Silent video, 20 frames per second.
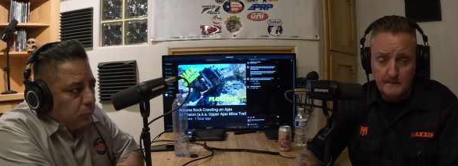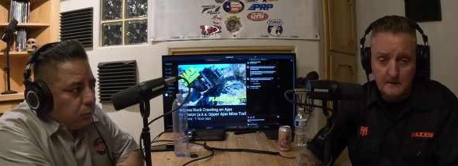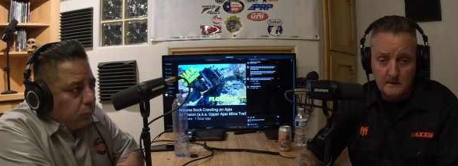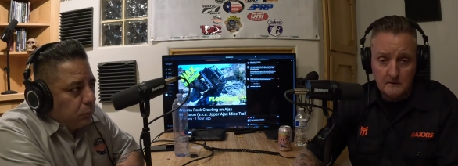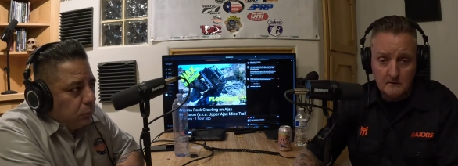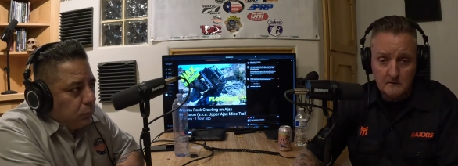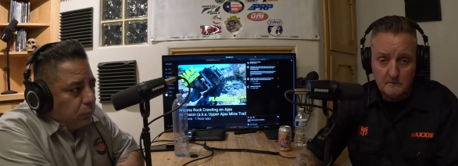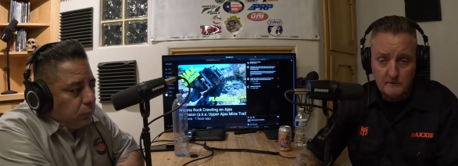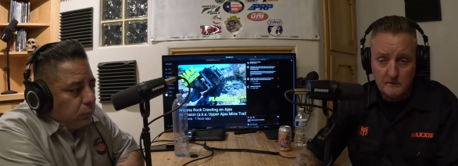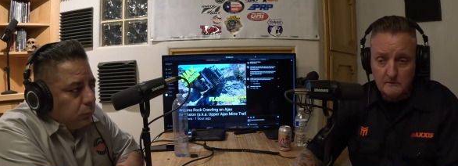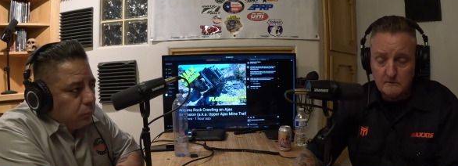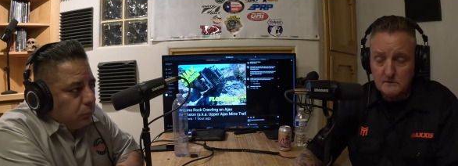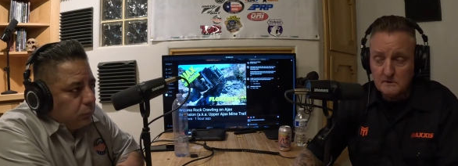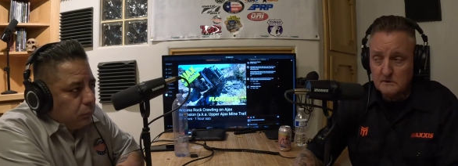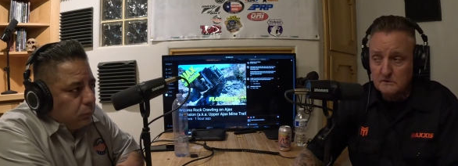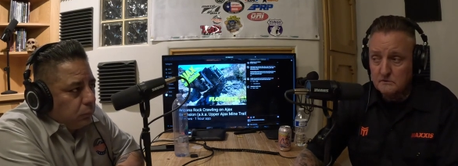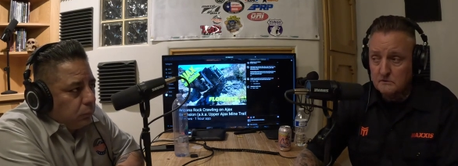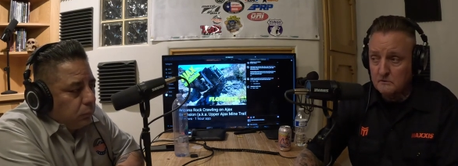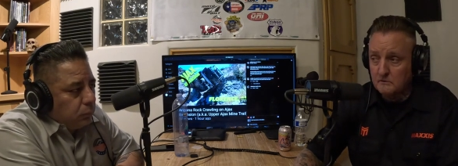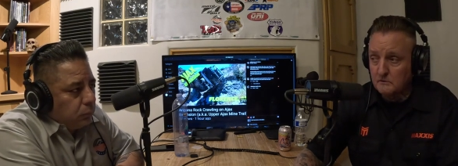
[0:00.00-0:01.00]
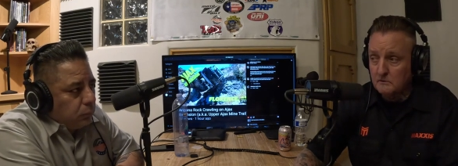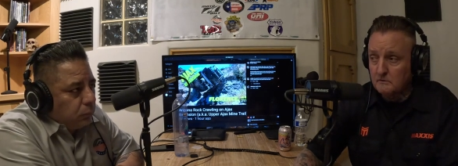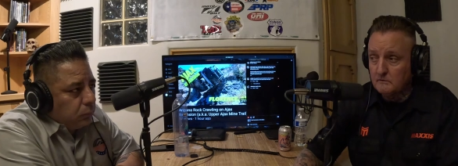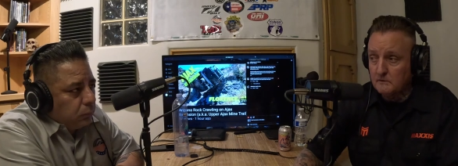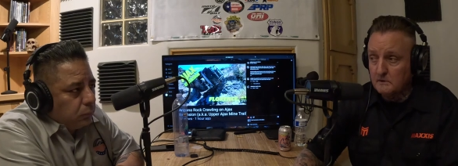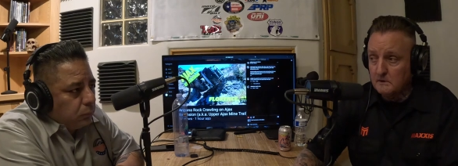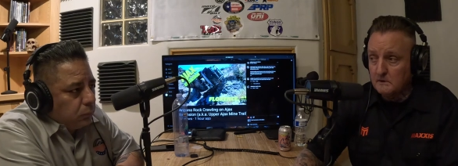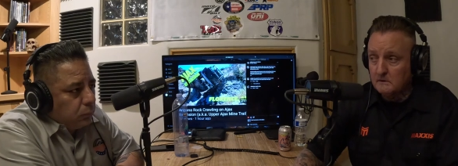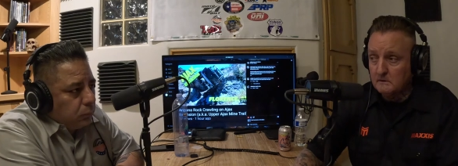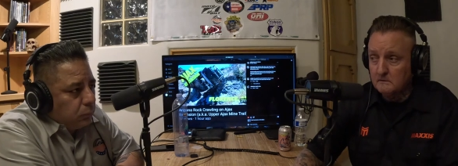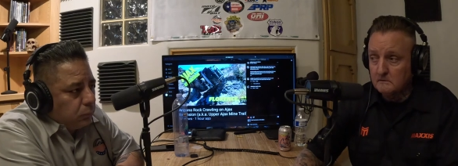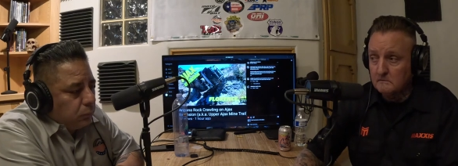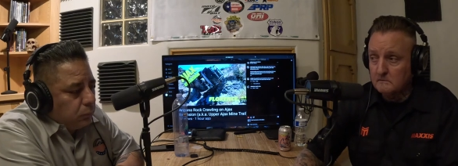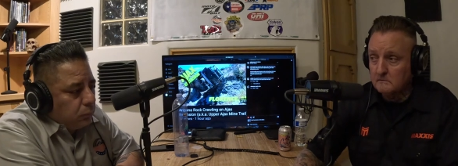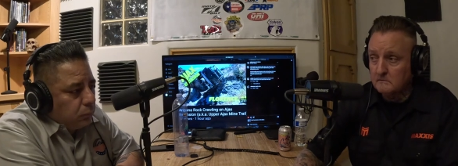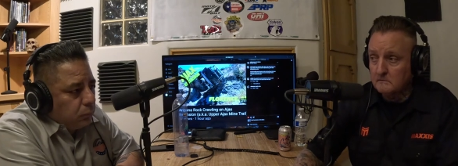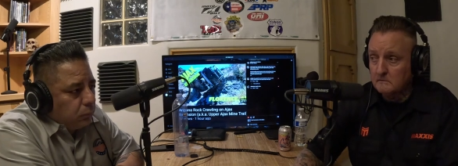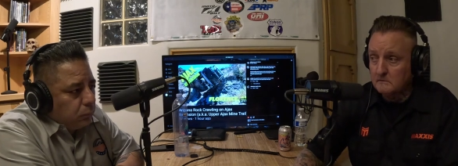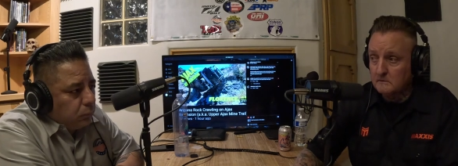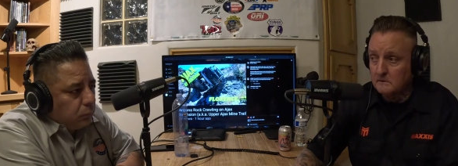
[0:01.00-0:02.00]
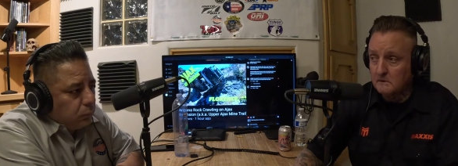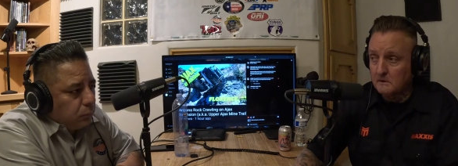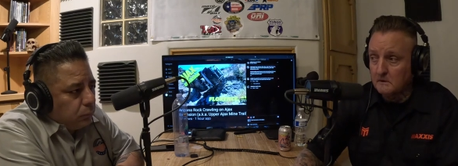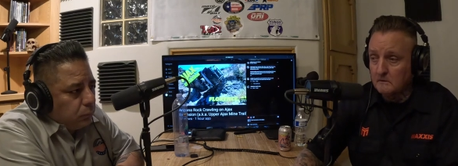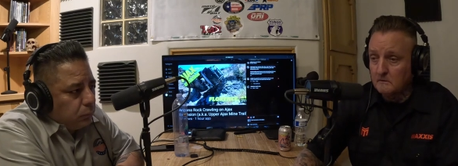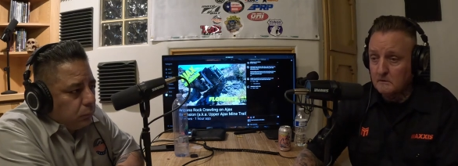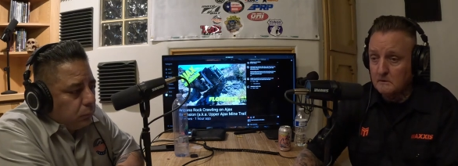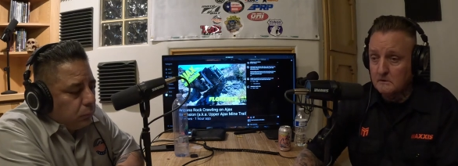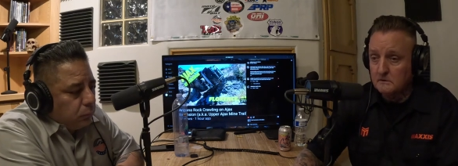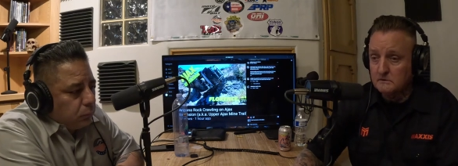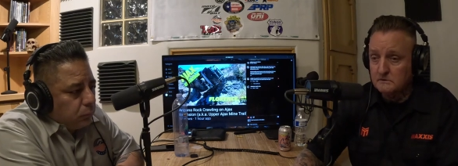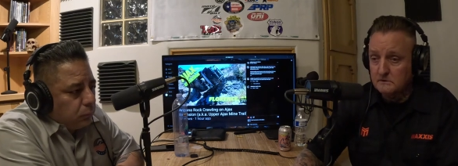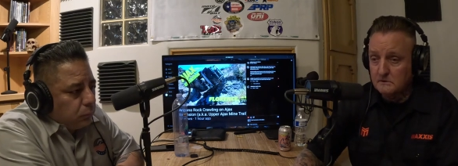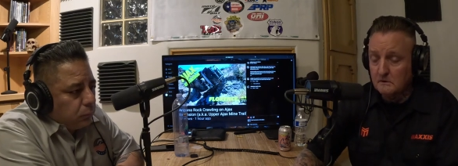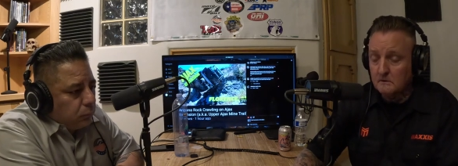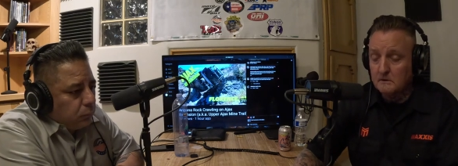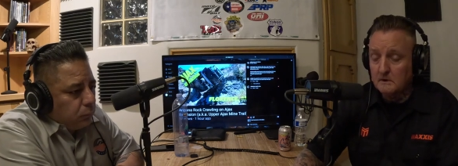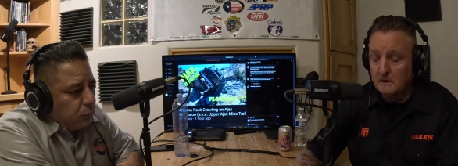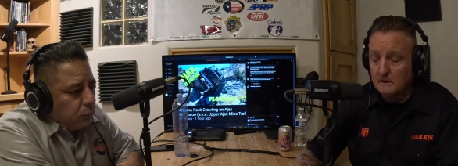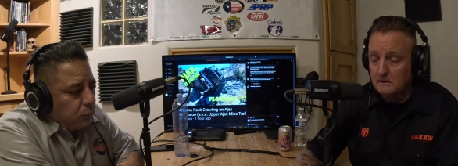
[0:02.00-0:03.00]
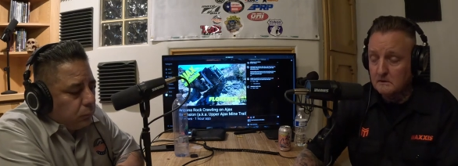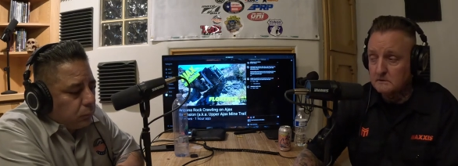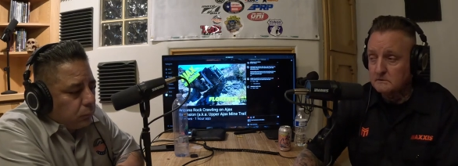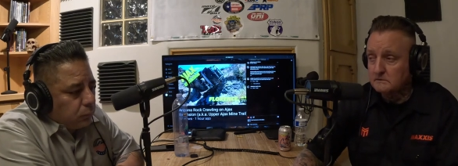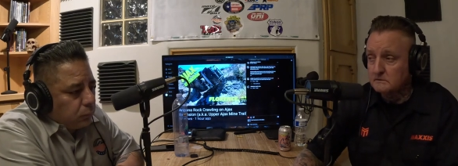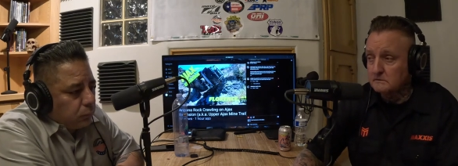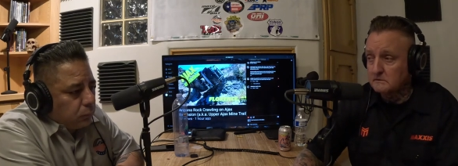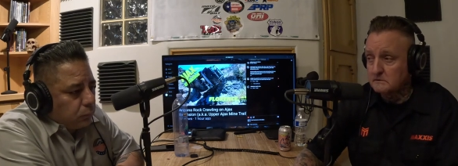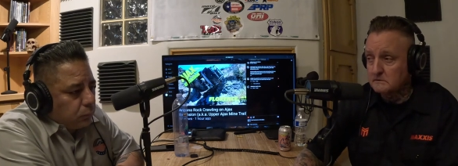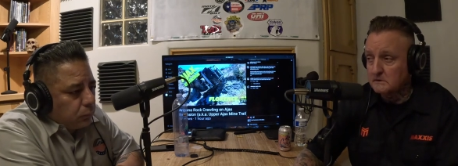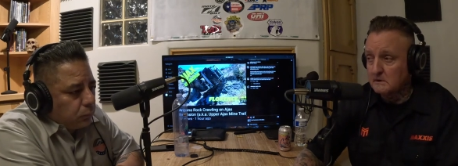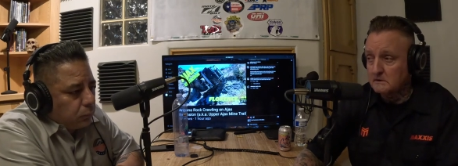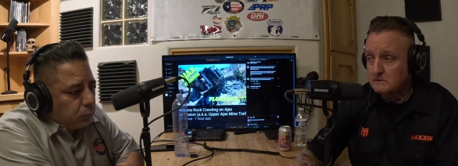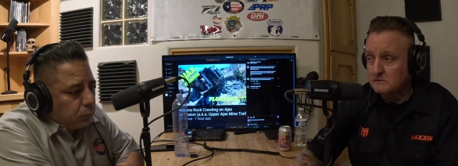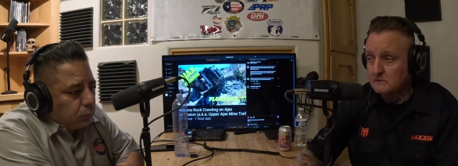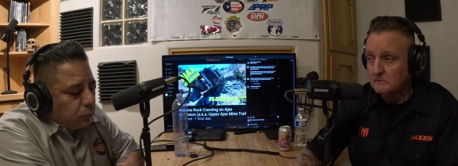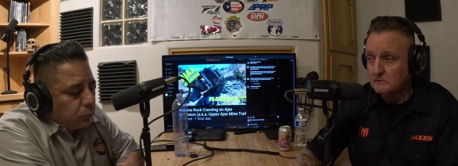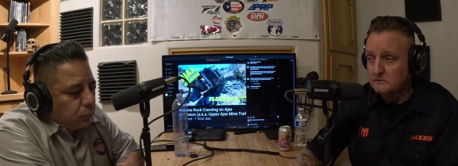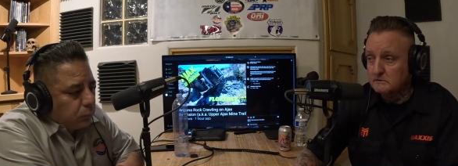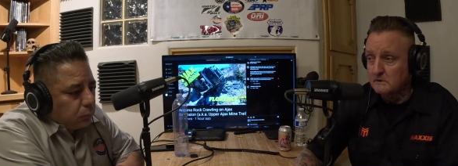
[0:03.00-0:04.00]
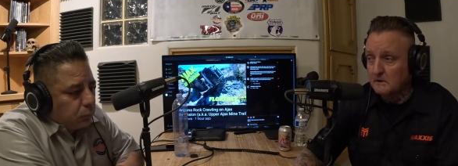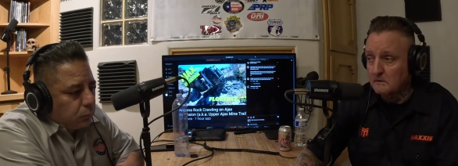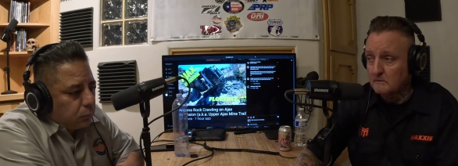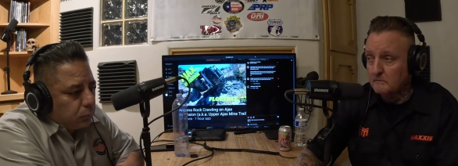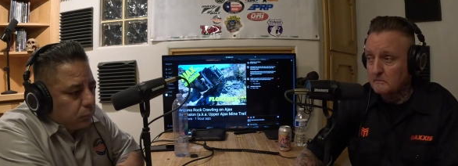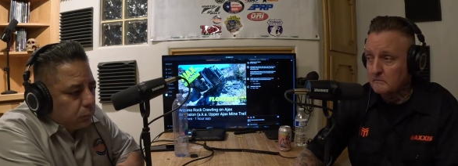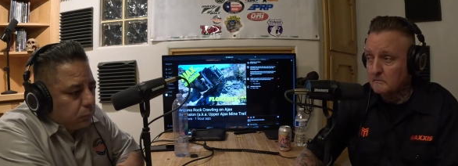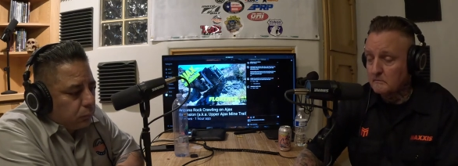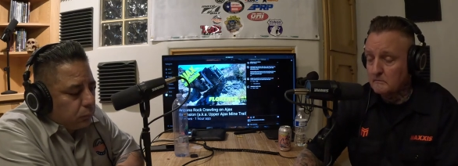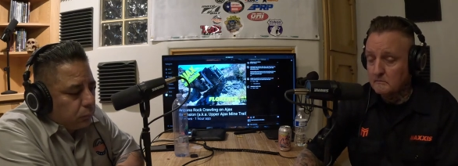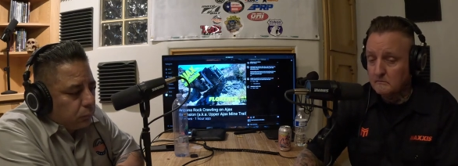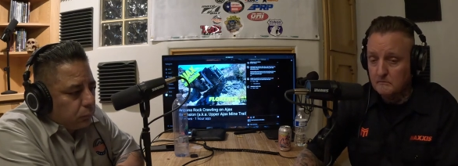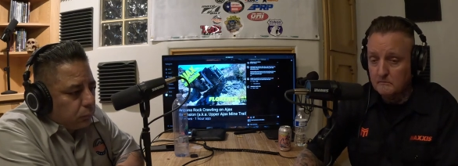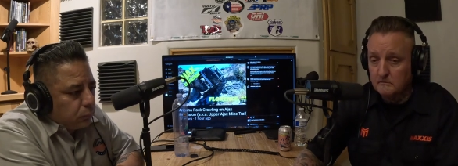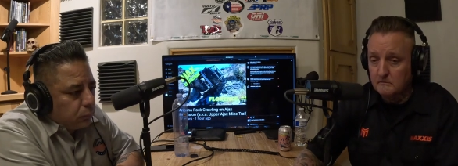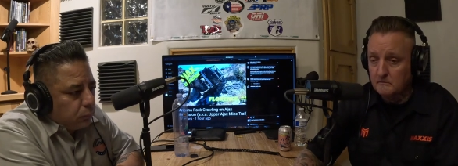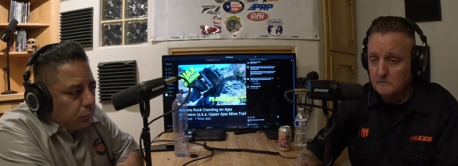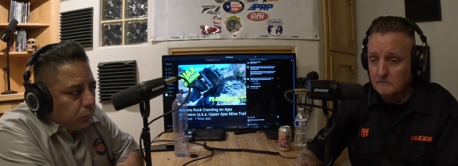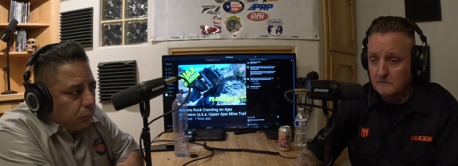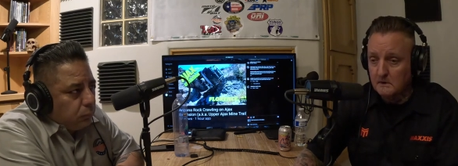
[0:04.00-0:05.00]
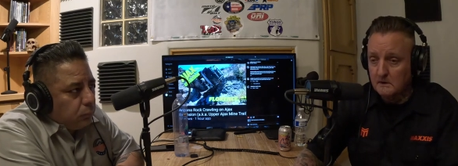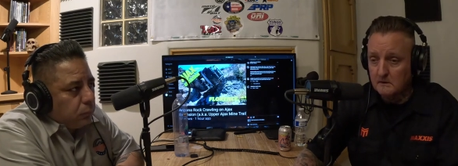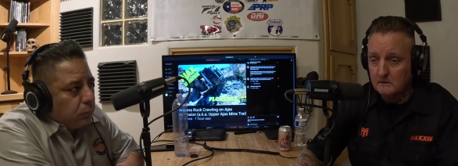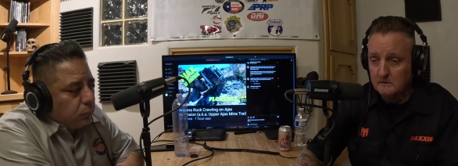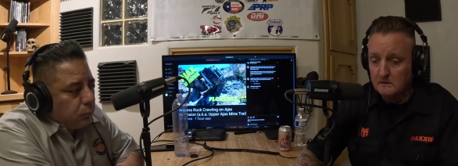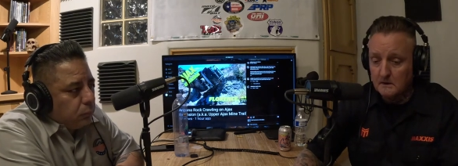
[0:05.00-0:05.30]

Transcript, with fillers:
Speaker 1: You know, if everything's groovy, you know, and you see, okay, these, these guys know what's up. They,